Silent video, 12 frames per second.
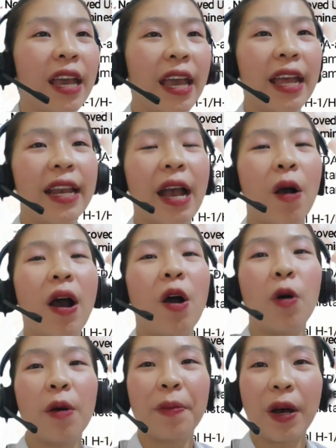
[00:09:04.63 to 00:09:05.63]
And now
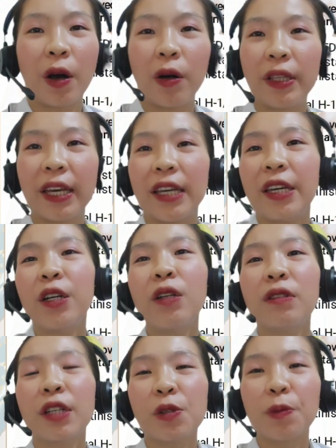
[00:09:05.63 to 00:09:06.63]
how about, okay, here
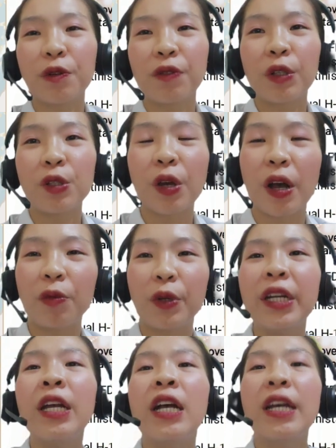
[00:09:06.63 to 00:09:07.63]
let's move on to
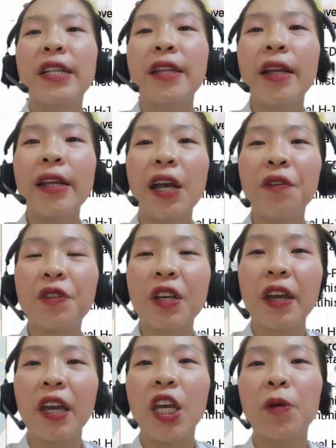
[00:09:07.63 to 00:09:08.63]
our
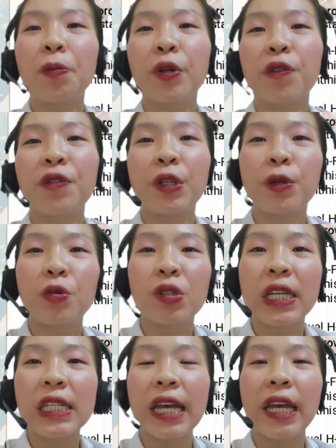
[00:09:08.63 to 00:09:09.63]
non-FDA approved
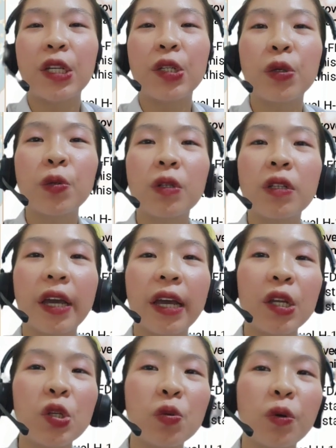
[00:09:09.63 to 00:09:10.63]
uses and dual
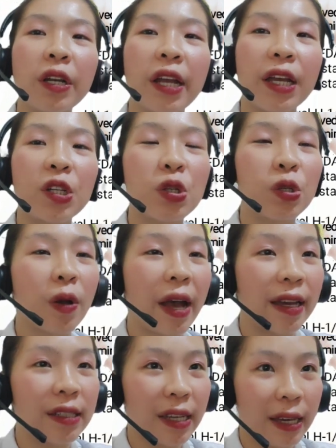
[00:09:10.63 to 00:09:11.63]
H1 H2
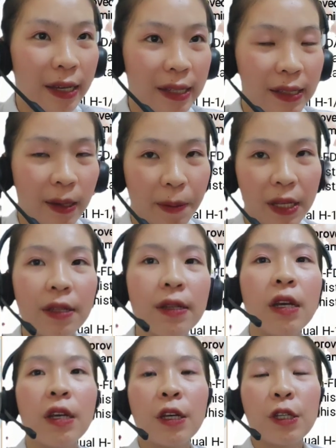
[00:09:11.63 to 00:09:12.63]
antihistamines.
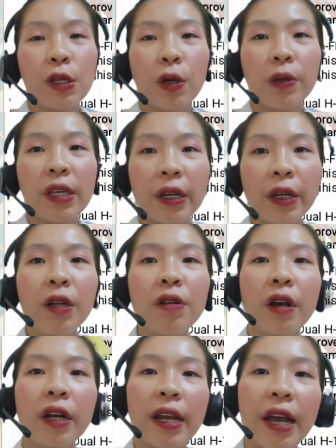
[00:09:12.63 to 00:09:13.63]
So here,
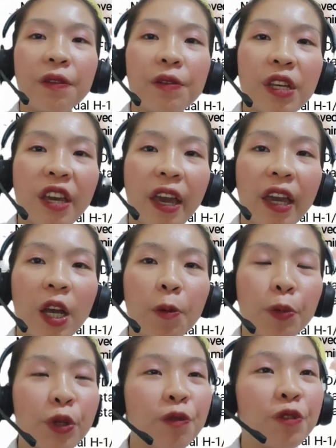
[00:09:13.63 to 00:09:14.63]
non-FDA
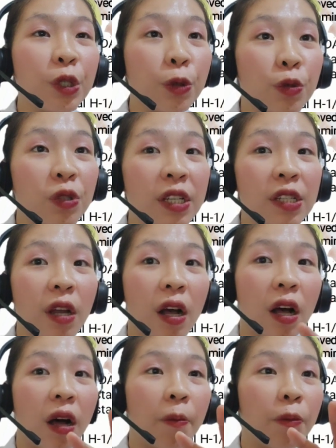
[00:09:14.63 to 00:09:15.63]
approved uses
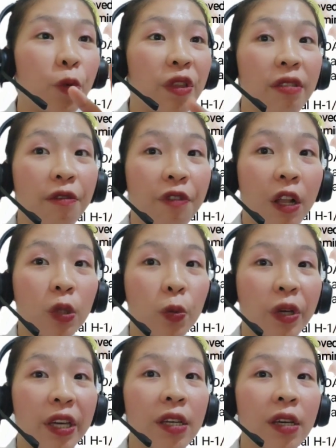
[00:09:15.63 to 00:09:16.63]
with the
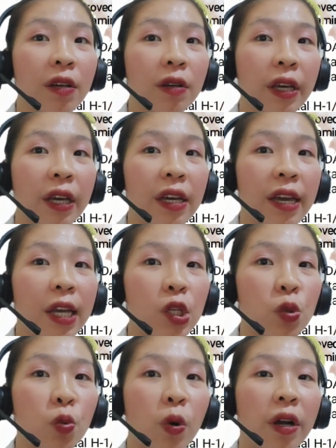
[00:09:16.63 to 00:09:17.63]
following. Okay,
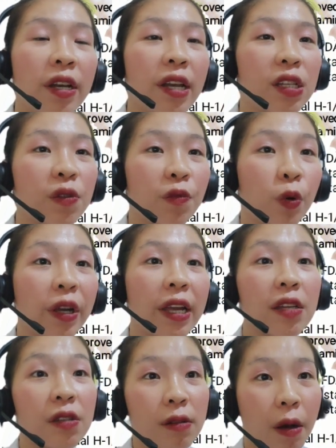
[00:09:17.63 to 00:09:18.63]
H1 is for
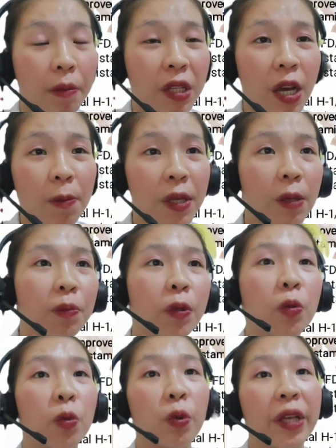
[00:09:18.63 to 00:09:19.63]
insomnia,
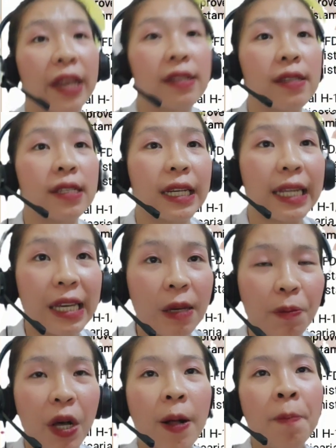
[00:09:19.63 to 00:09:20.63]
people who can't
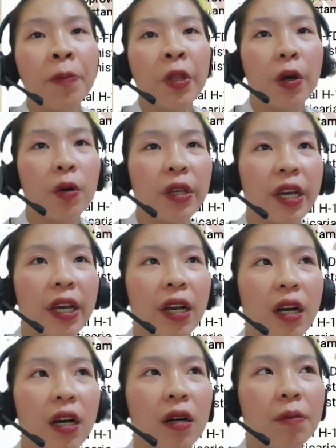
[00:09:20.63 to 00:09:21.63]
sleep, okay,
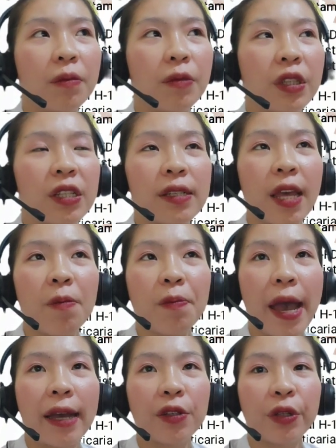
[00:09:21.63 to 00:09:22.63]
with the same
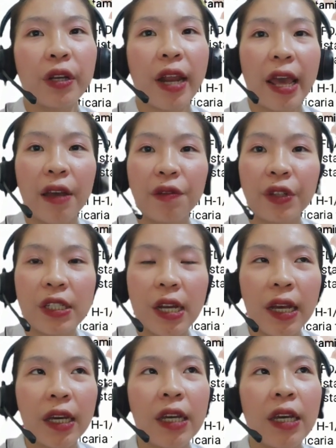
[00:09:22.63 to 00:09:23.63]
pattern every
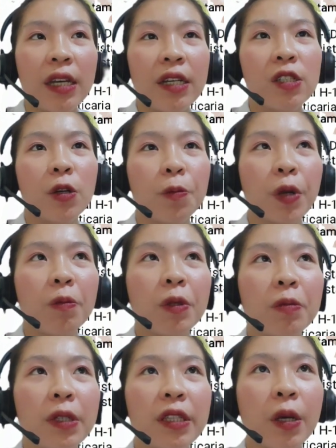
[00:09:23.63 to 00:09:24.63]
day. So
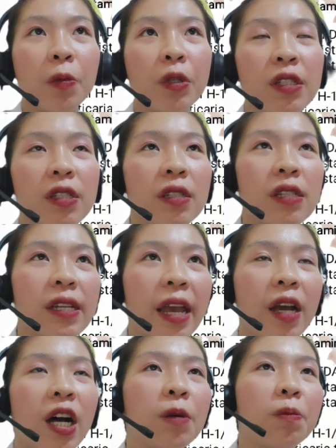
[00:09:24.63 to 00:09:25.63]
probably they would
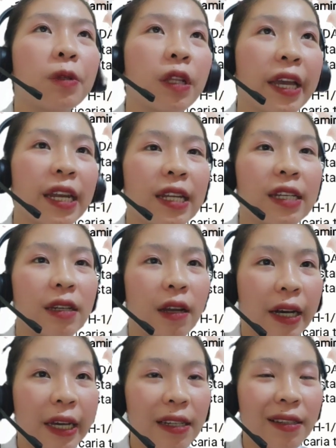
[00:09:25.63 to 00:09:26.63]
stay up late at
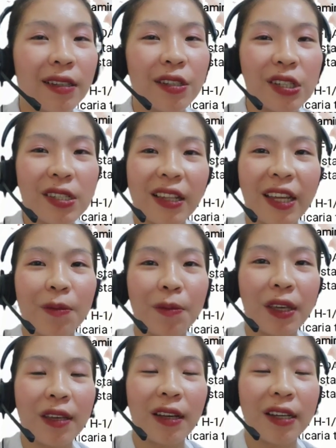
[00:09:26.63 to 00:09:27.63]
night, just like
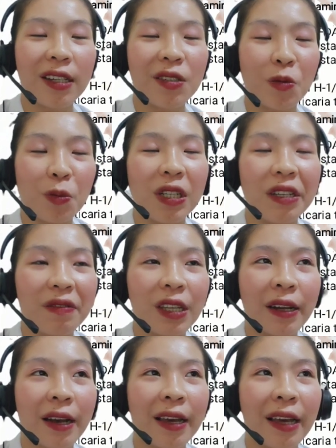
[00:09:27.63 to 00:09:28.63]
me. I do believe
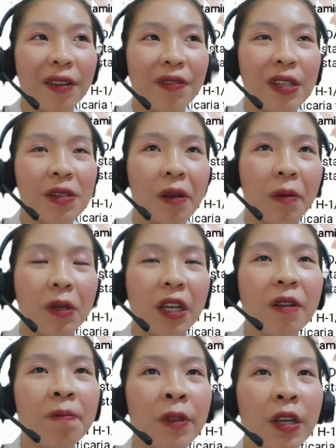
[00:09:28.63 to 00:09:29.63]
that I have
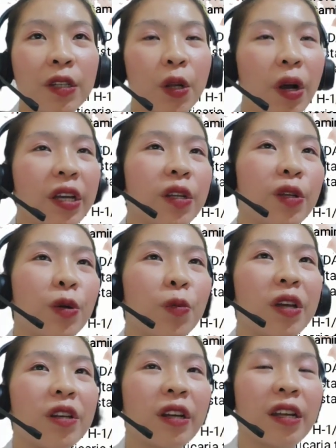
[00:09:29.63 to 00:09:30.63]
insomnia, though I don't know
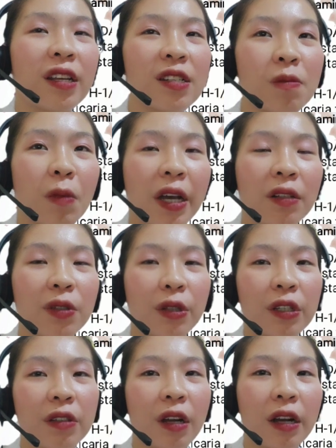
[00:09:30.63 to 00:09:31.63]
whether it is mild
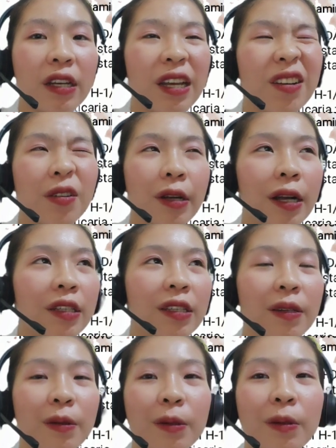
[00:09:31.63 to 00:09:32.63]
or chronic or
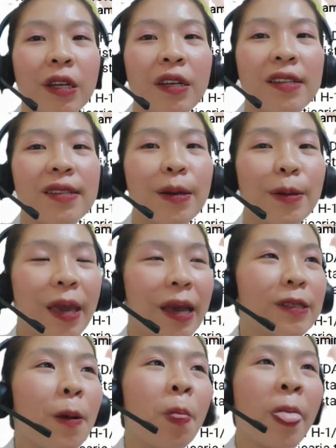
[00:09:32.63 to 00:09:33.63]
acute. So
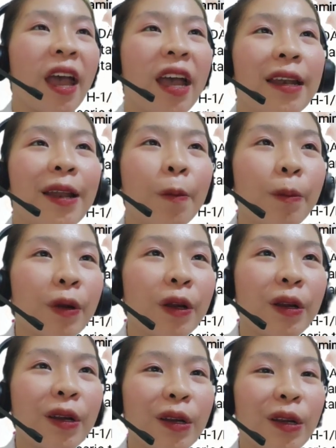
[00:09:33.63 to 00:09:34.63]
yes. And
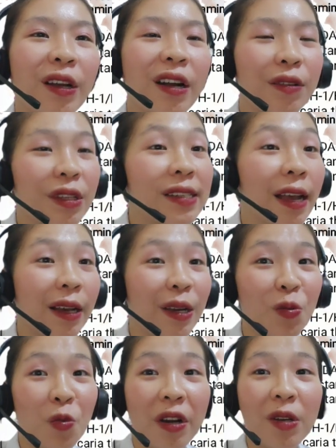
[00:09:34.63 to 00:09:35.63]
the
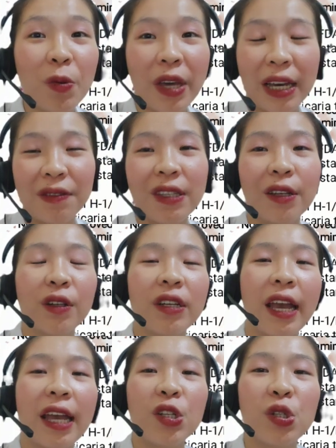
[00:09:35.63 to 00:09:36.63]
second one, we have here
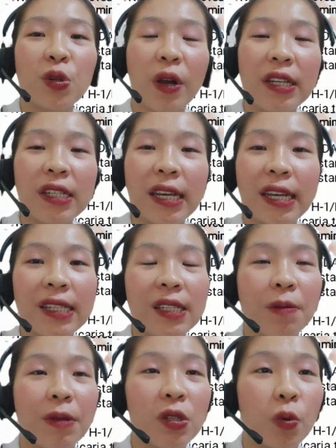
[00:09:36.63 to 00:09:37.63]
the H2
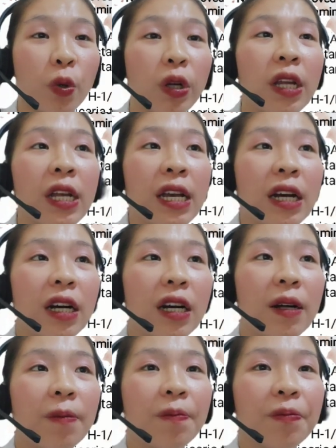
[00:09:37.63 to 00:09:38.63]
antihistamines, or
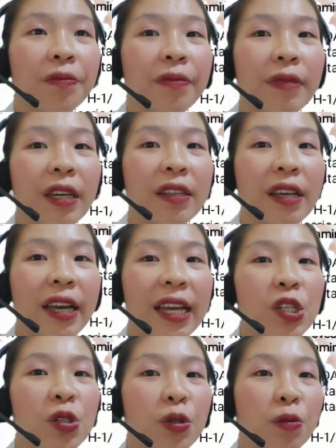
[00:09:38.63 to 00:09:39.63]
the
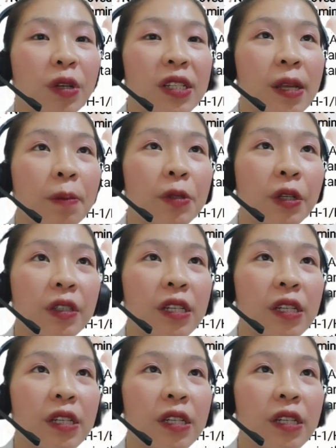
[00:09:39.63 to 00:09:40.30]
H2 receptor.